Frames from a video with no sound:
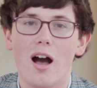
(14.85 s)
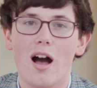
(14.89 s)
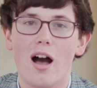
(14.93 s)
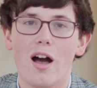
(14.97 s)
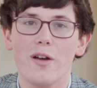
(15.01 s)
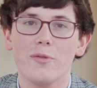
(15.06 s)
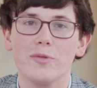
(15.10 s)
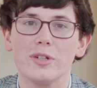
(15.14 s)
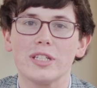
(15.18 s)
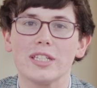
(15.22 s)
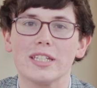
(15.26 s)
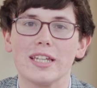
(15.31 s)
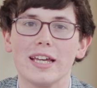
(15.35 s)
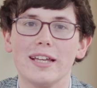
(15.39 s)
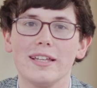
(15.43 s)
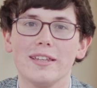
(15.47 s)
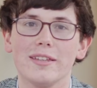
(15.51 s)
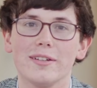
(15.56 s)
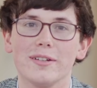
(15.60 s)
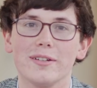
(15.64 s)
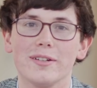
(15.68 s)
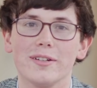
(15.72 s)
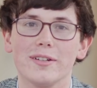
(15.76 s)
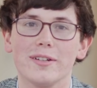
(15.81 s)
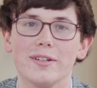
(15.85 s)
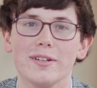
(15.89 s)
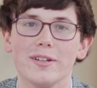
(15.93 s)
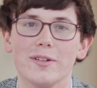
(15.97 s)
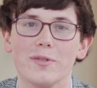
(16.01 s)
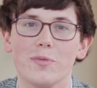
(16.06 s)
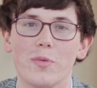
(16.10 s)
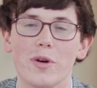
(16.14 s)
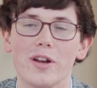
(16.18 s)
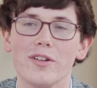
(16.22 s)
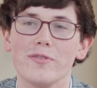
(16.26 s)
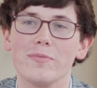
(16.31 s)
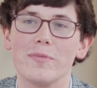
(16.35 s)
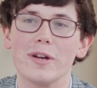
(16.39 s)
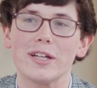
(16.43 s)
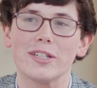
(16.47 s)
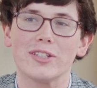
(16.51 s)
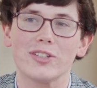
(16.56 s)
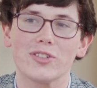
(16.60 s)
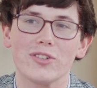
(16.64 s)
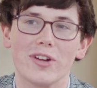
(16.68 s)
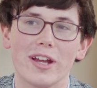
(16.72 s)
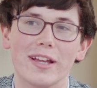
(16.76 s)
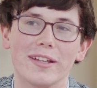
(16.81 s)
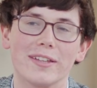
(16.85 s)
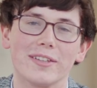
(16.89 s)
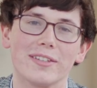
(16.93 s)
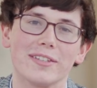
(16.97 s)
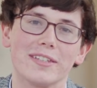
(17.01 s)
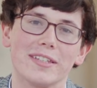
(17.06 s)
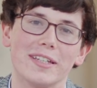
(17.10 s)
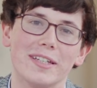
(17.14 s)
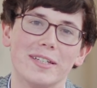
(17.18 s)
I would say that one of my strengths